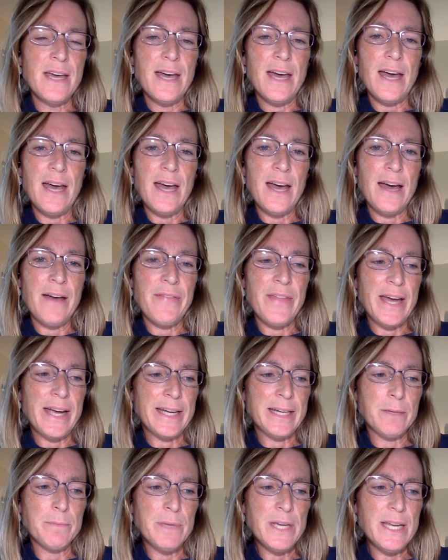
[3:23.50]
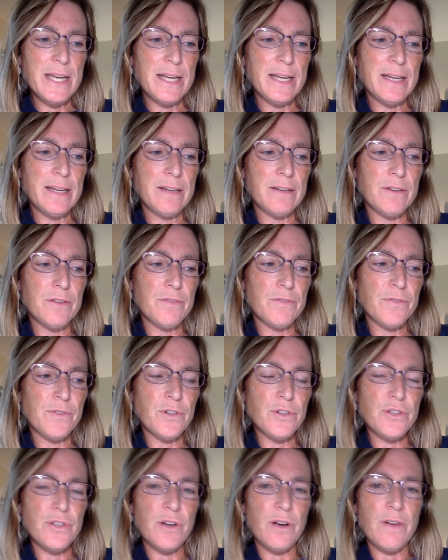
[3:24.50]
And that committee
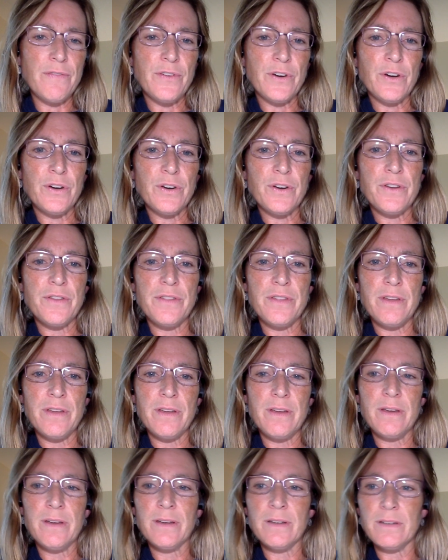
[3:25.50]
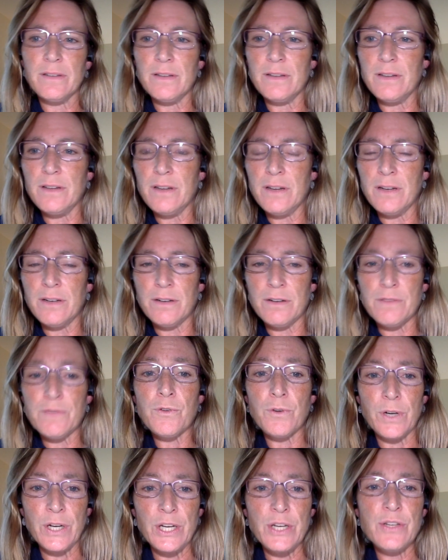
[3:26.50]
first offered the
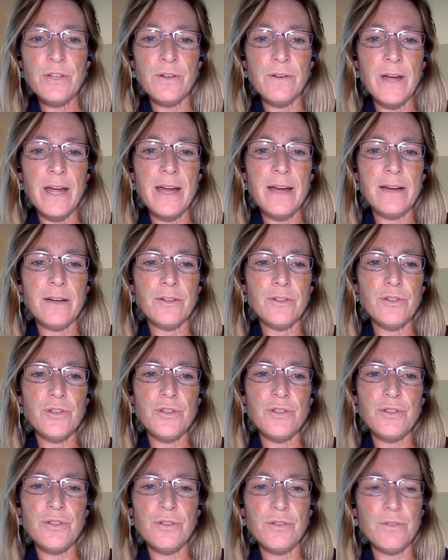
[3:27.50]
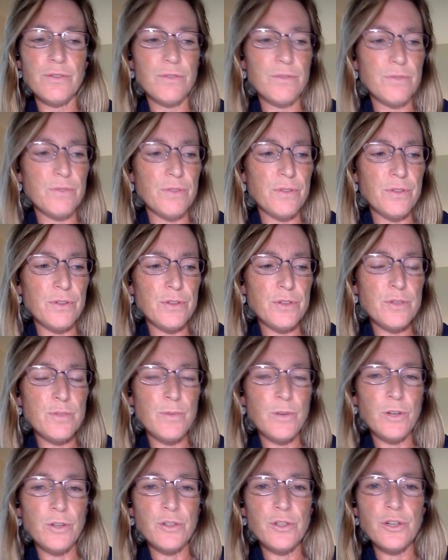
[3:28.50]
142 acres to the
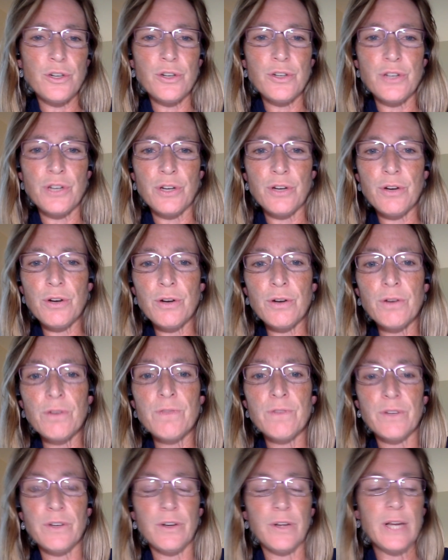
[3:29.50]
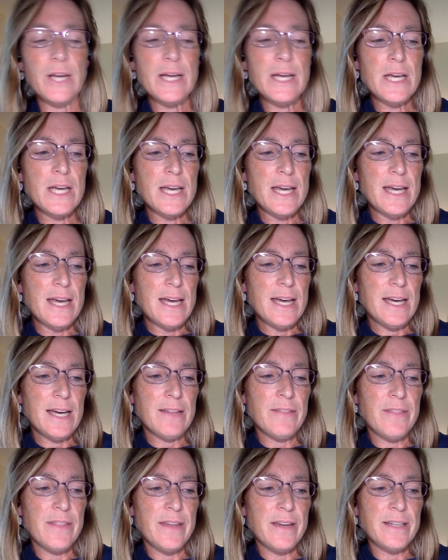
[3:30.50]
small church in Kerrville.
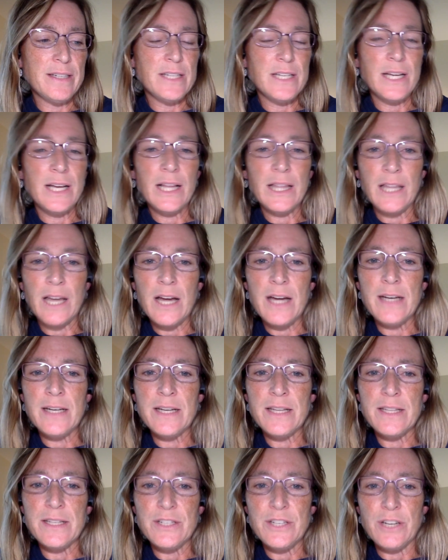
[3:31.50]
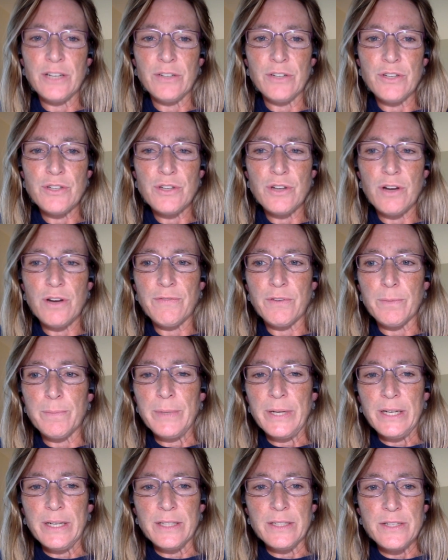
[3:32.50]
And they declined the generous offer
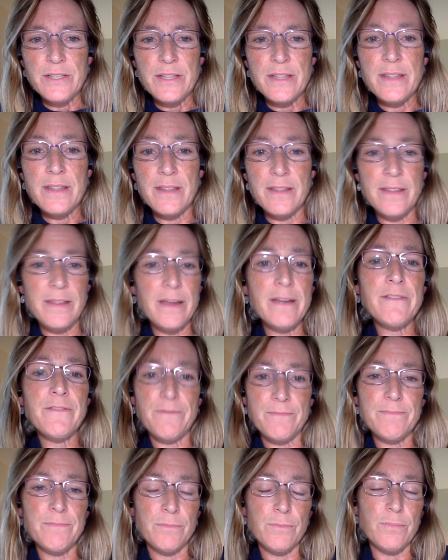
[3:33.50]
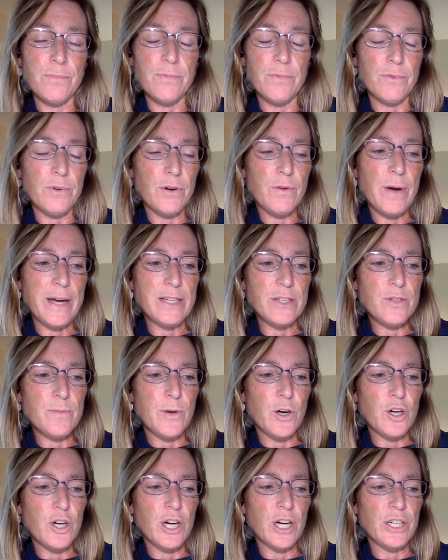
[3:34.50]
because they were quite a
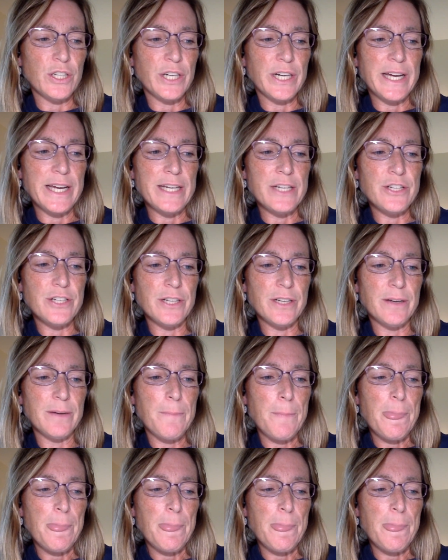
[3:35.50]
small congregation.